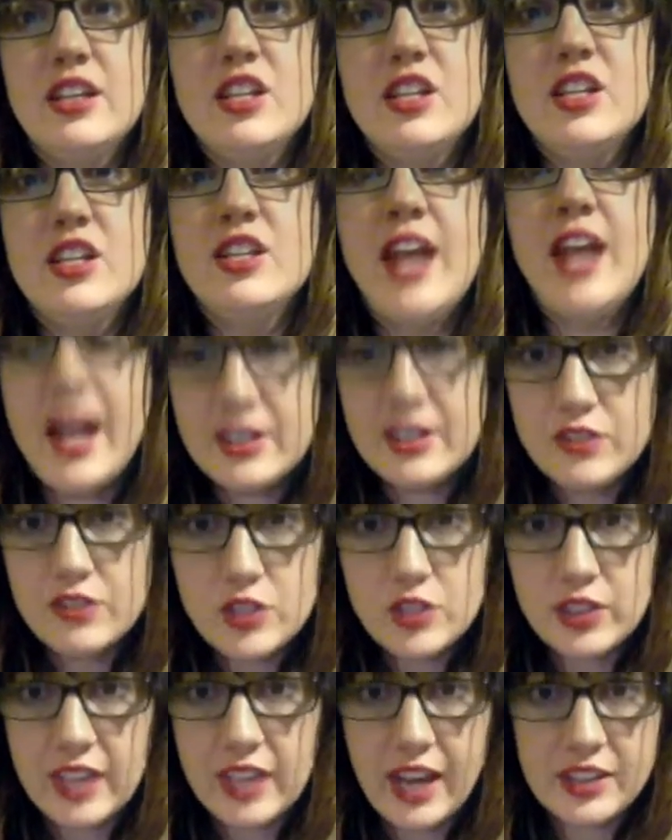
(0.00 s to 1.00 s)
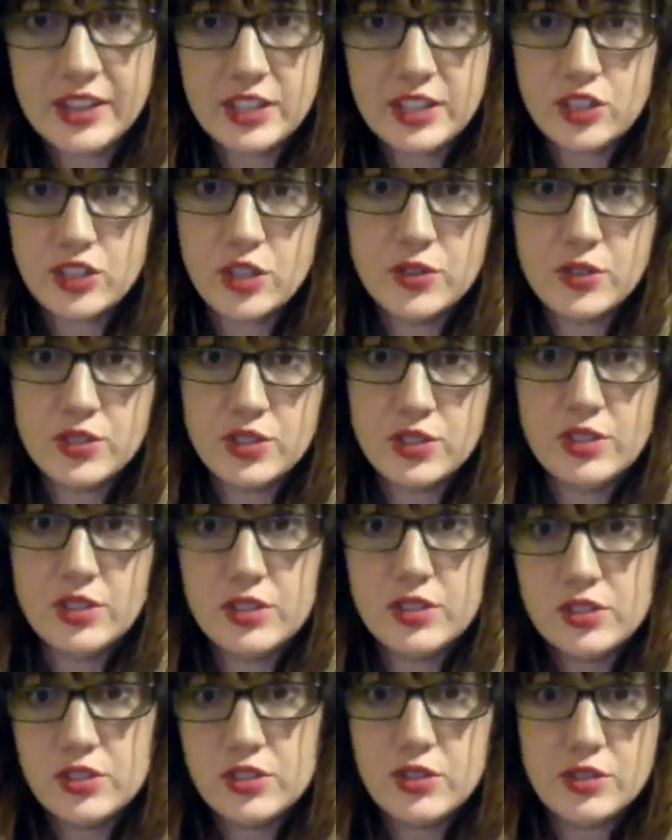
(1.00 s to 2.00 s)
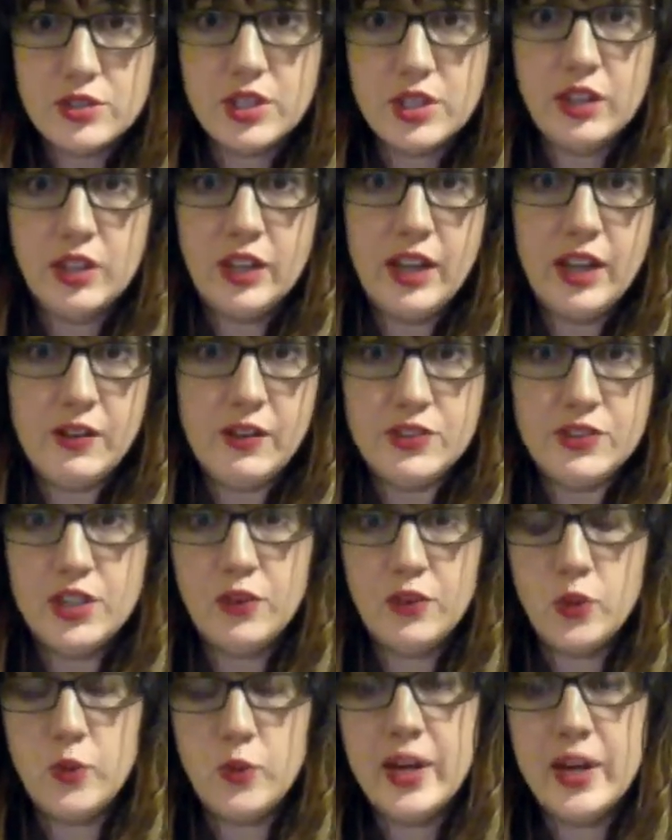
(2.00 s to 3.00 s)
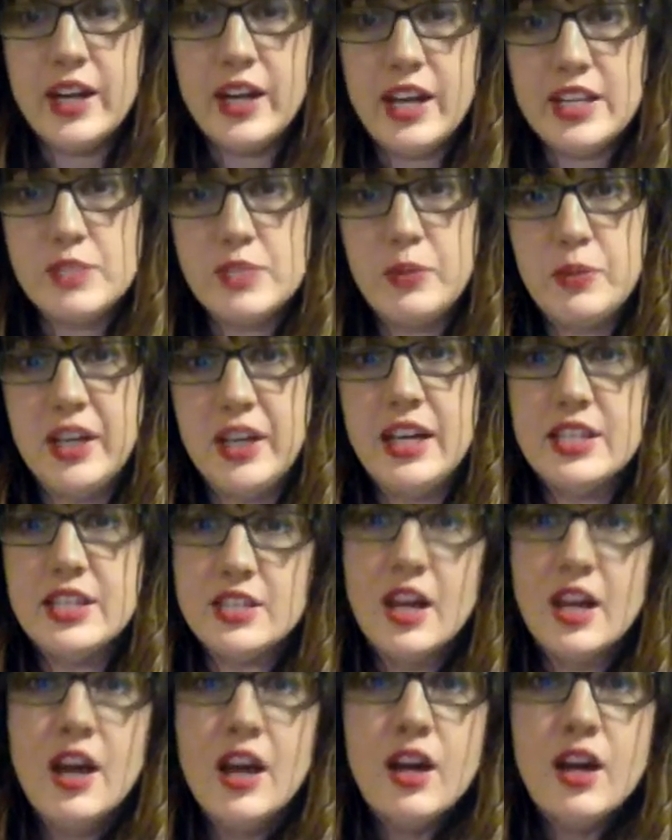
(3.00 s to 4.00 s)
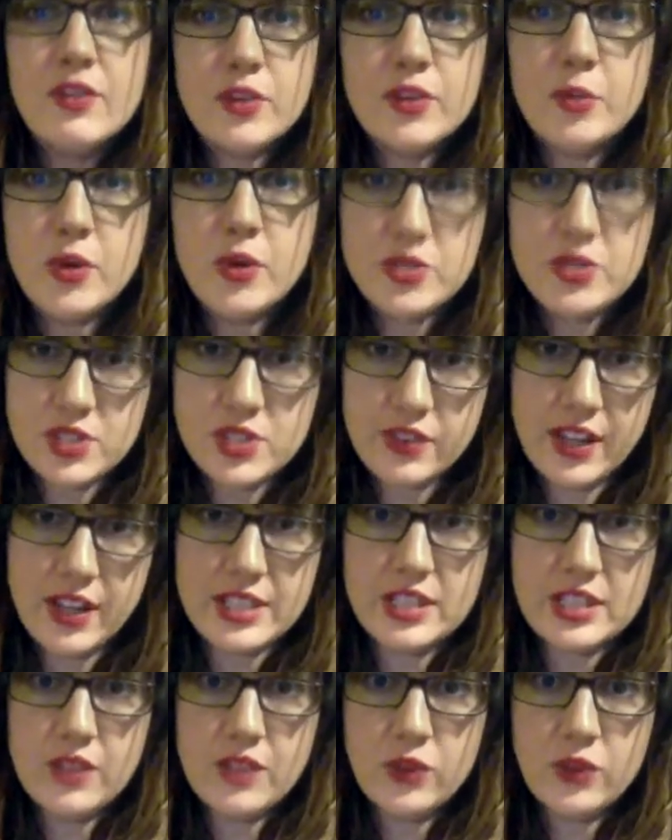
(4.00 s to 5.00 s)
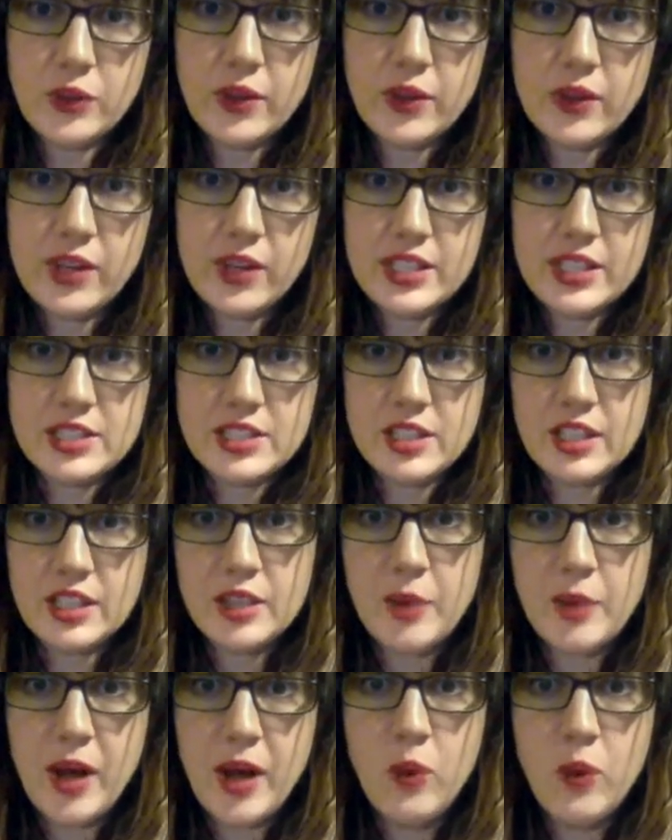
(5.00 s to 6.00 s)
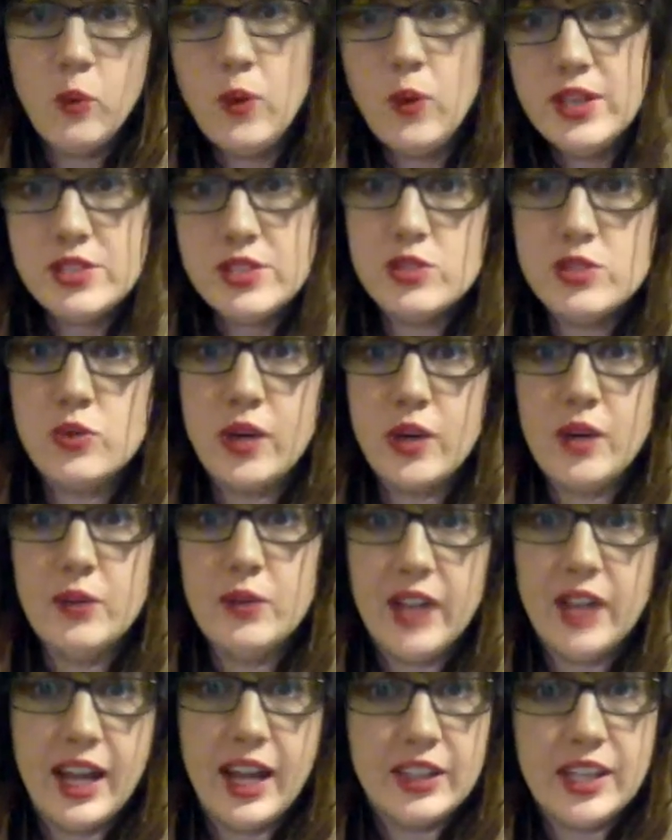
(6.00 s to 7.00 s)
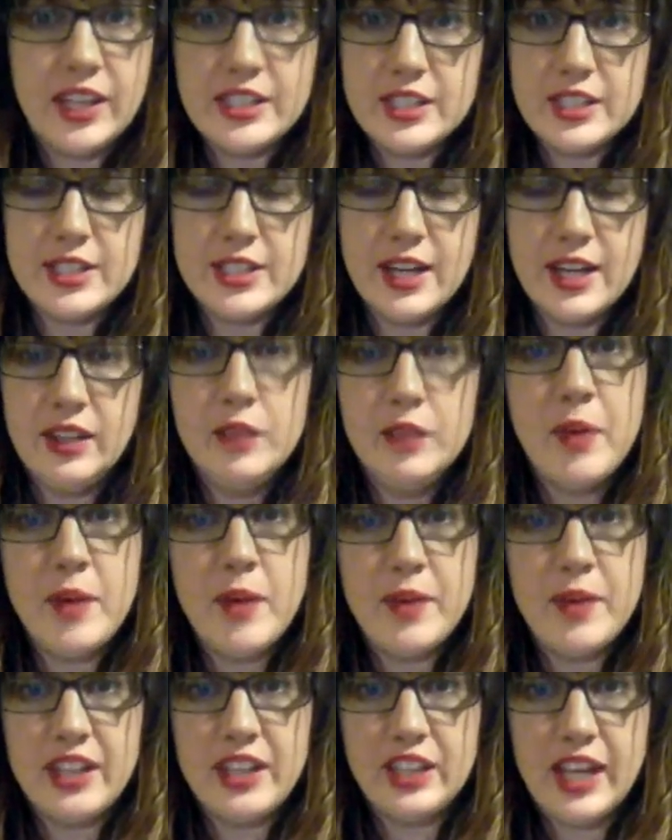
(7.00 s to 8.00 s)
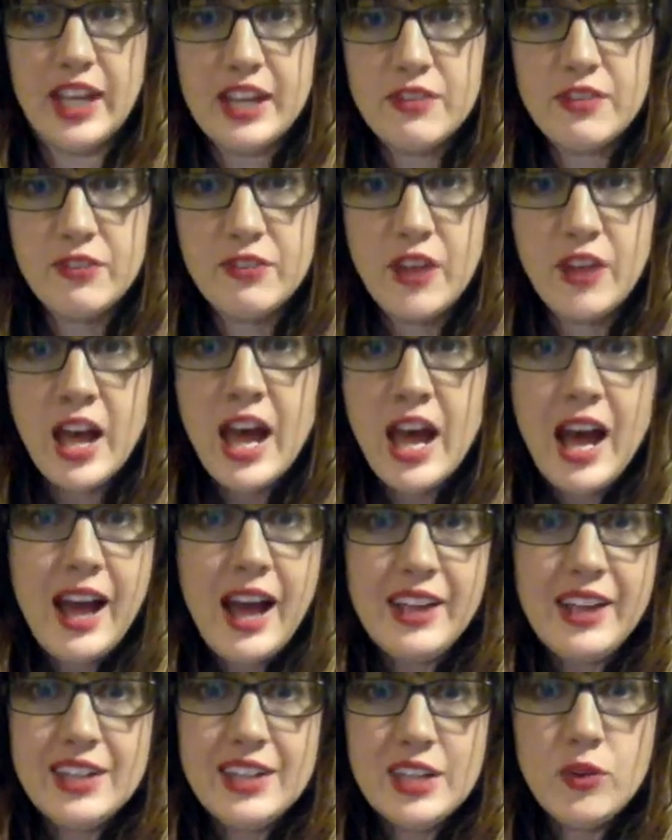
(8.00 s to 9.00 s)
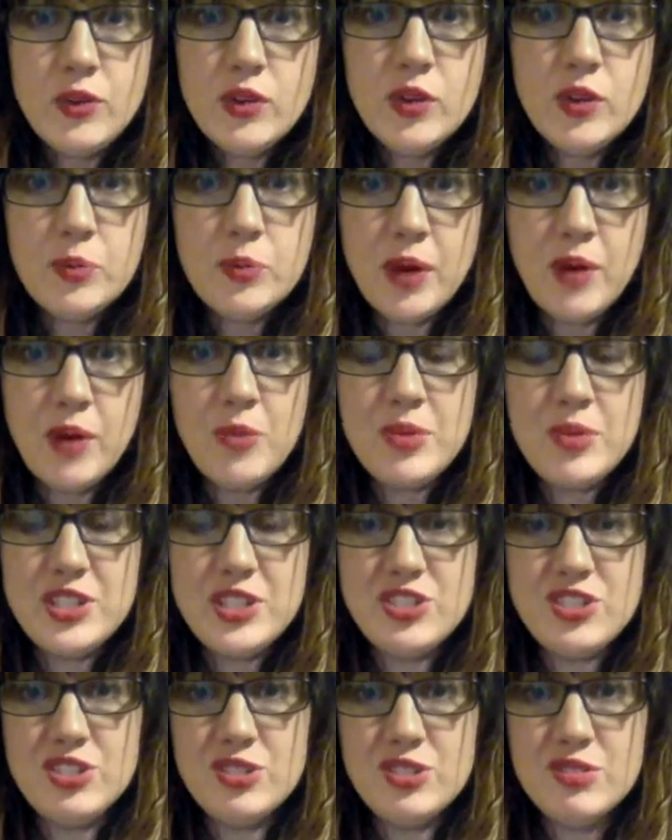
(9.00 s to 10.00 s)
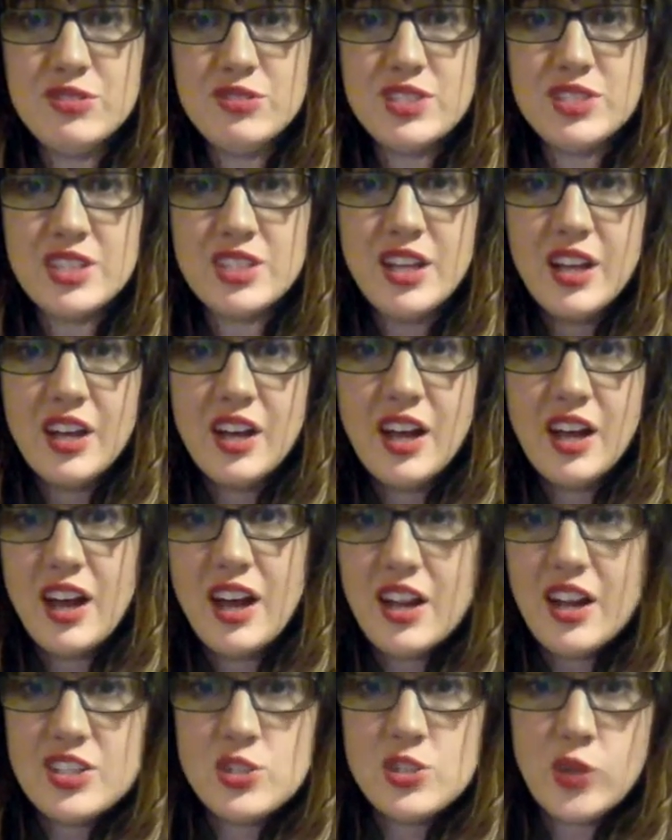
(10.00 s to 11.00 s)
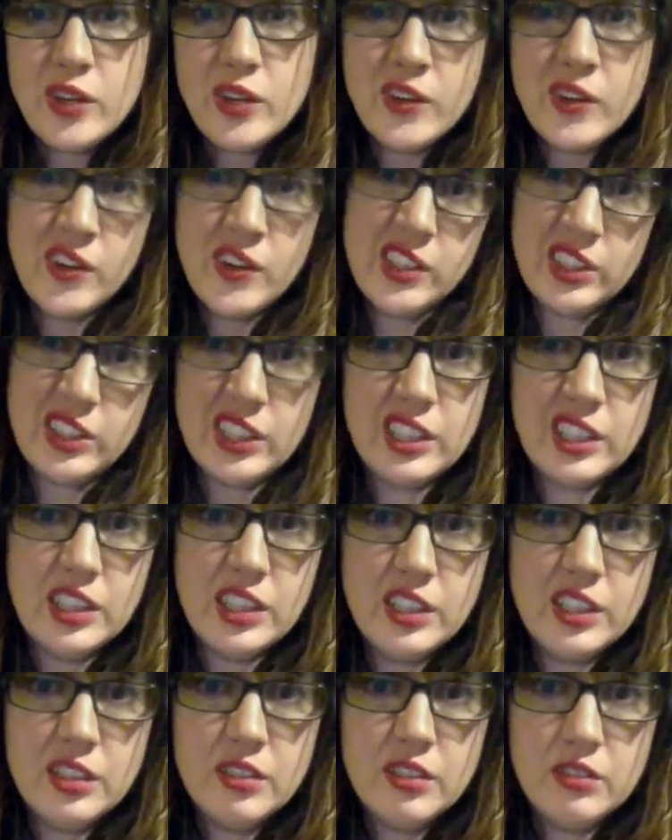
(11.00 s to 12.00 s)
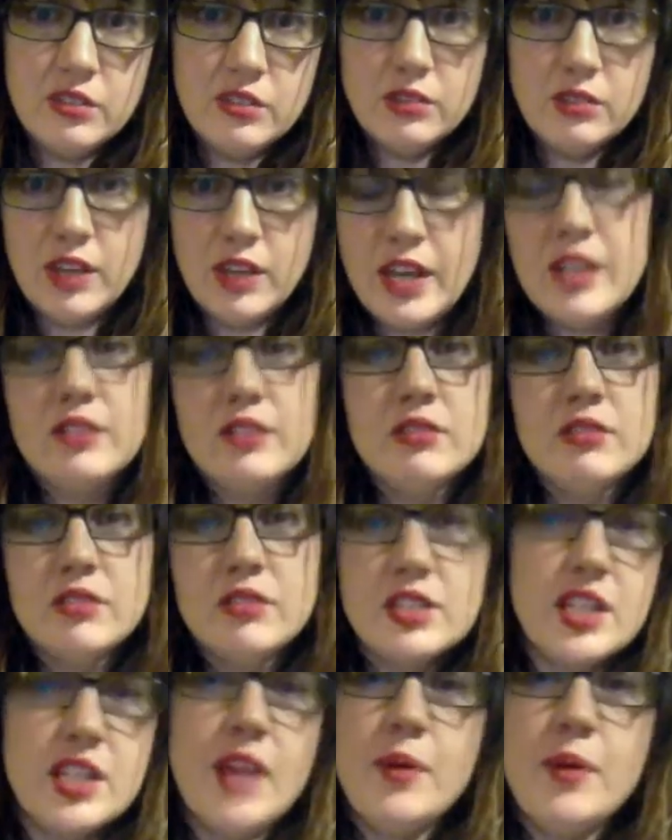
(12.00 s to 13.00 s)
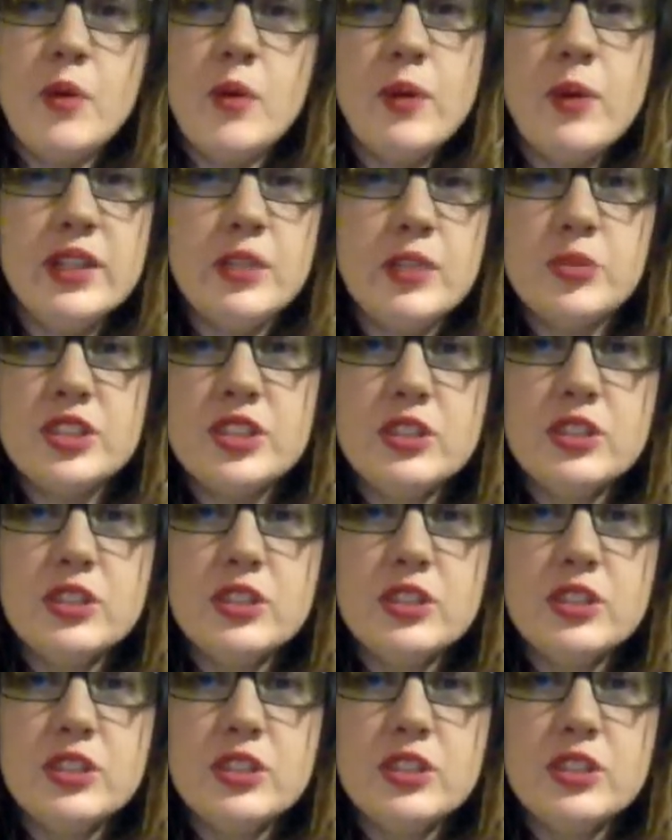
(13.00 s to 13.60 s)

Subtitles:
the act of doing that, I think, shows a lot of self-awareness, because for most of us, if we were going to think about what story would I like to tell about my life, I think we would probably choose a story where we look good, right? The time I won the blue